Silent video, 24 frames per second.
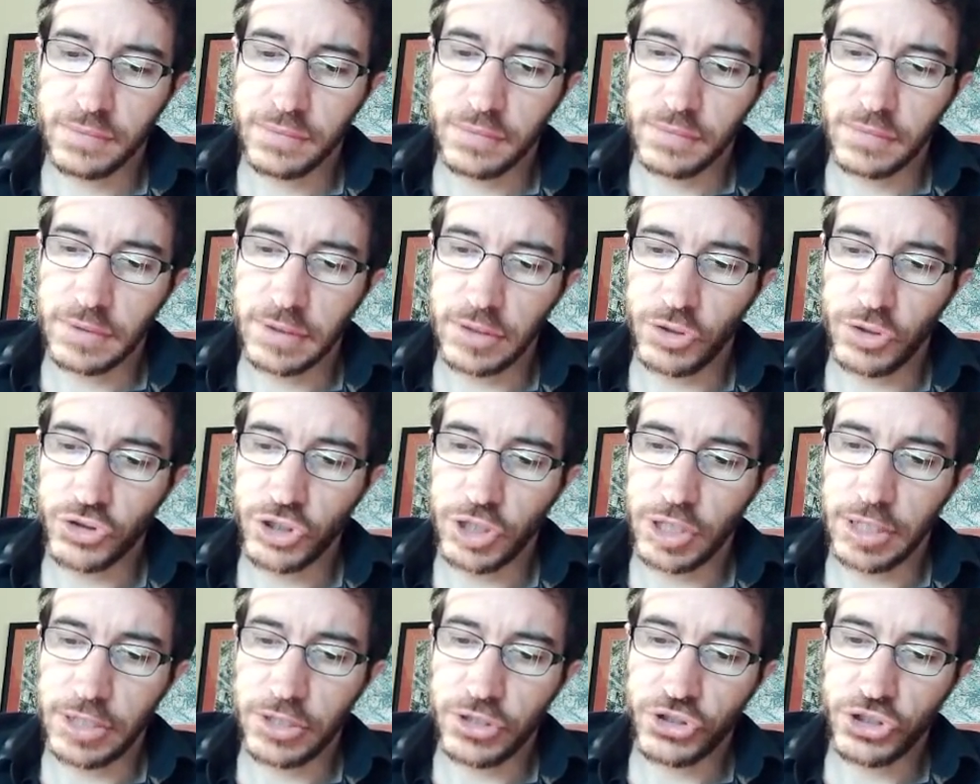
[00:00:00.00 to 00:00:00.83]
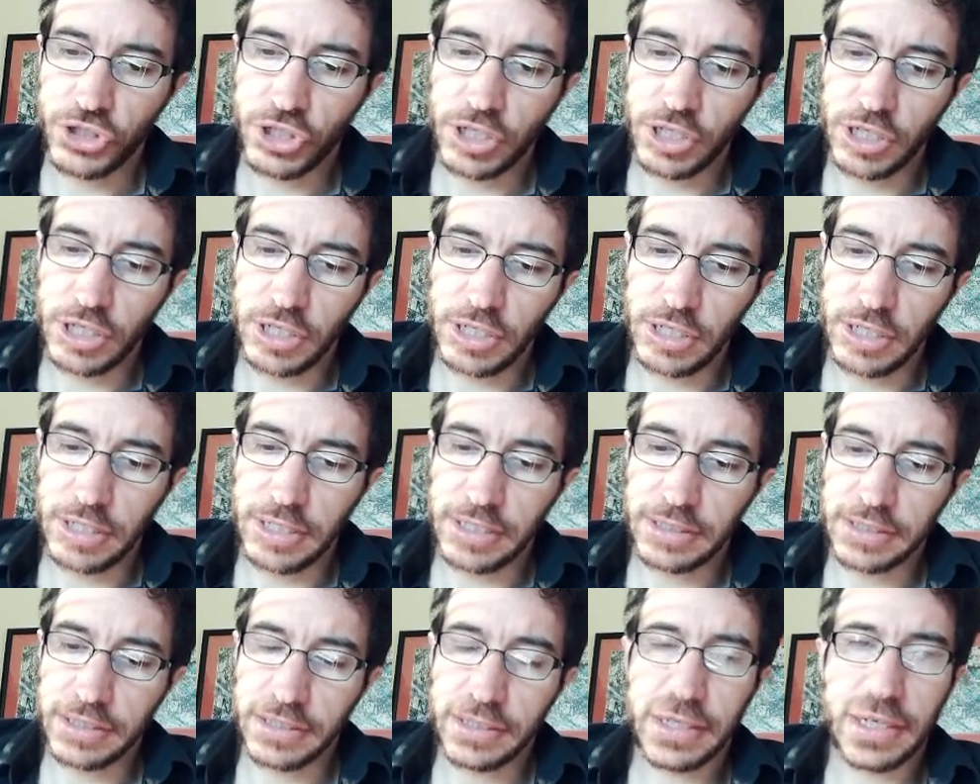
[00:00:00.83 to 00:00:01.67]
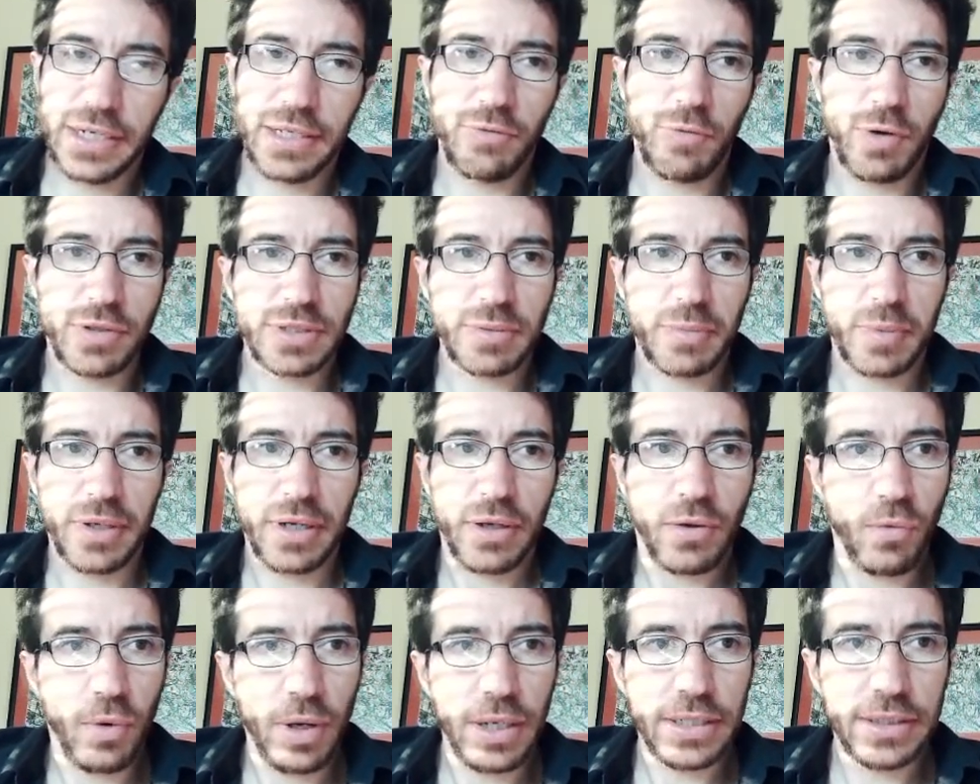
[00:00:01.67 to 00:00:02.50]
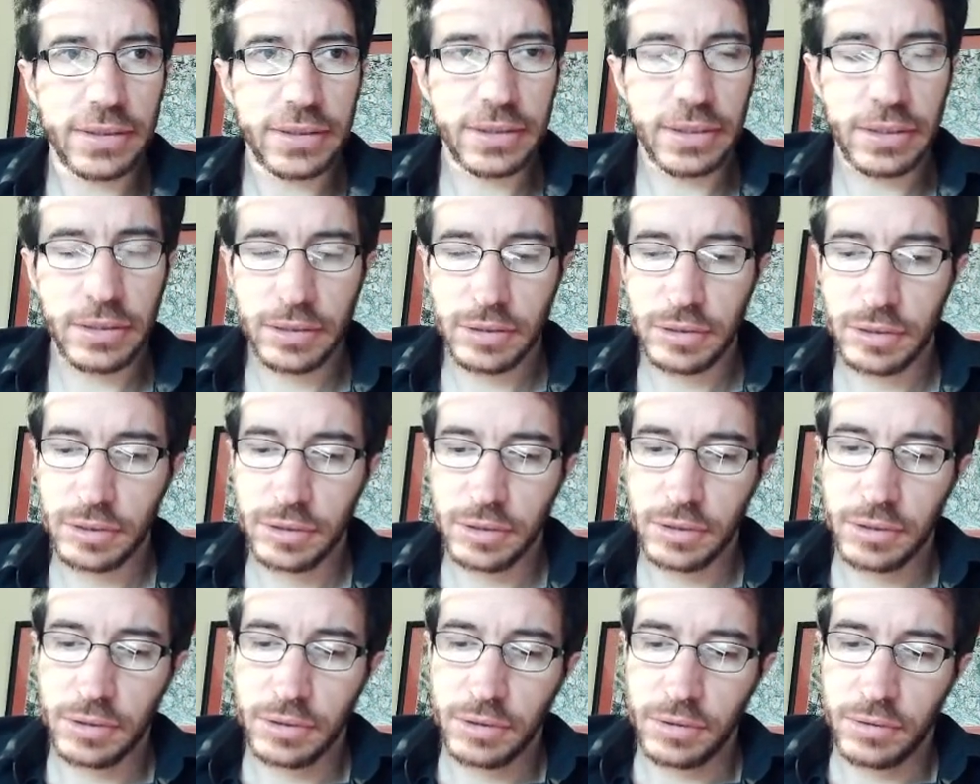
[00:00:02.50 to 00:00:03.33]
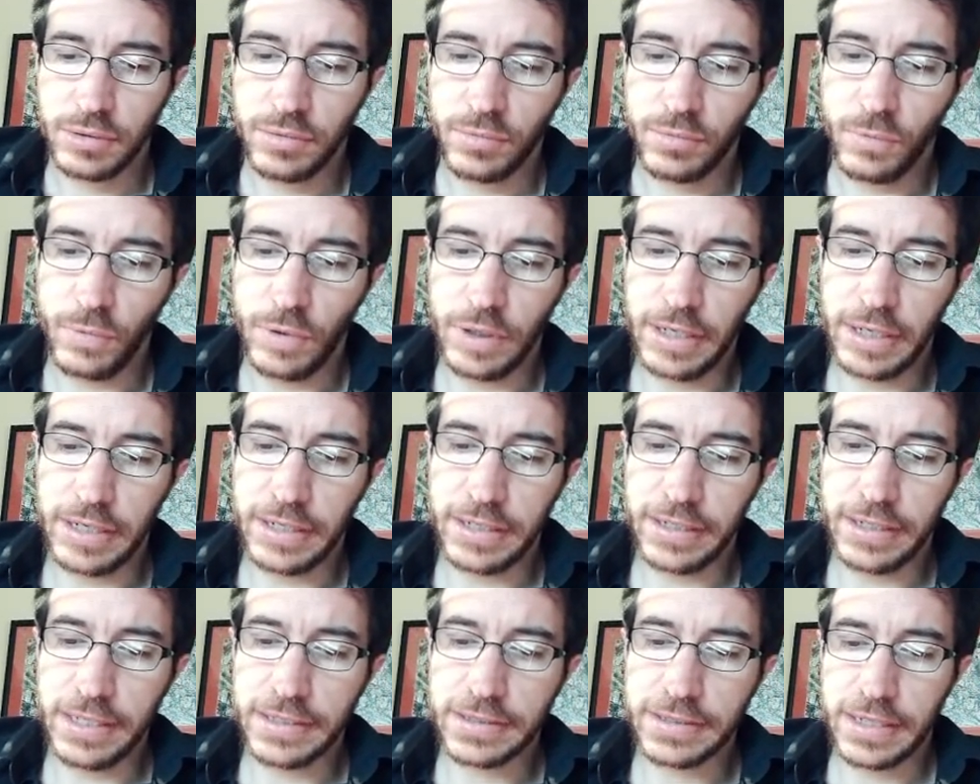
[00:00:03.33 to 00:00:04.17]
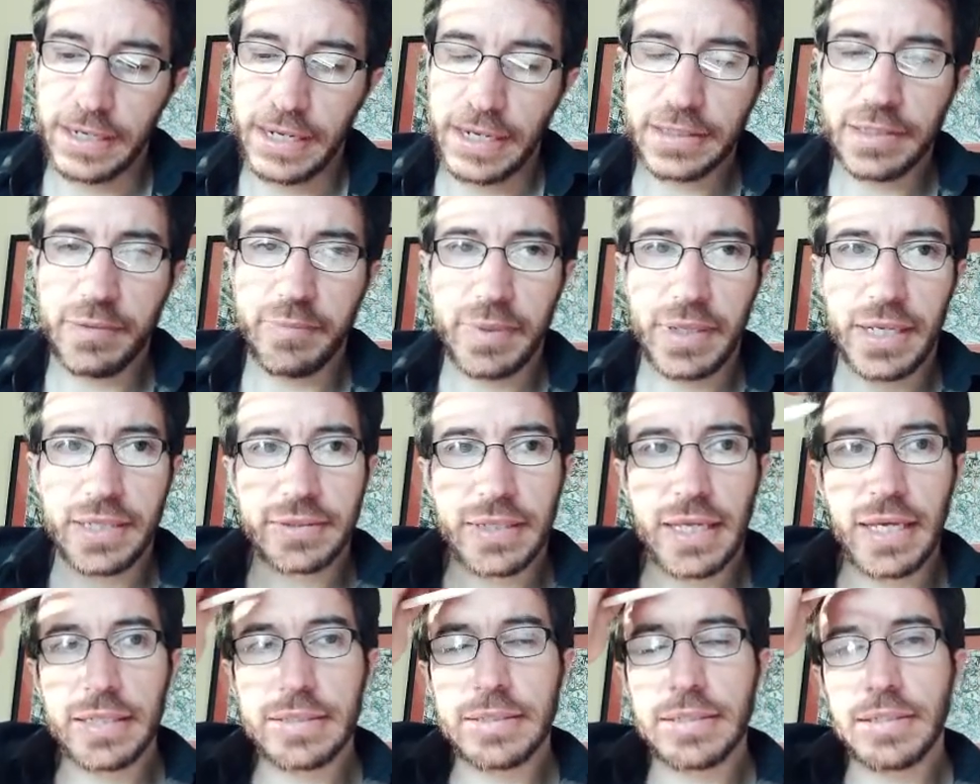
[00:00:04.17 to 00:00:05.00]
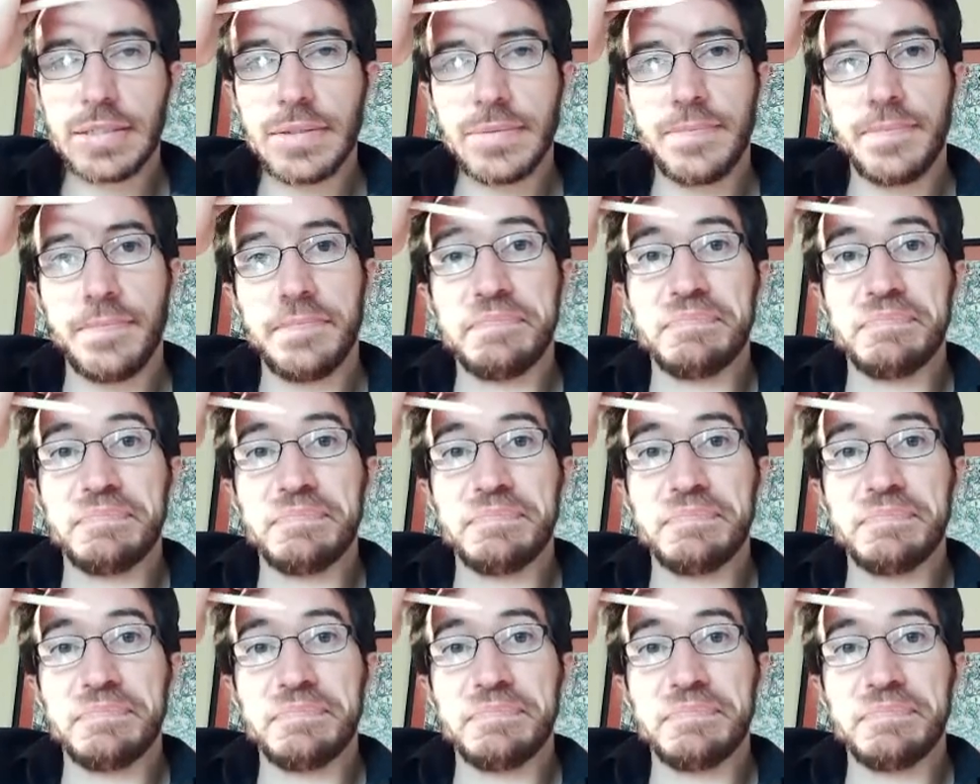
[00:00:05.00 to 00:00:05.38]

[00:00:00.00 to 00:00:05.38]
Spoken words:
logical in general, and then there are the ones about equality. One is that x implies x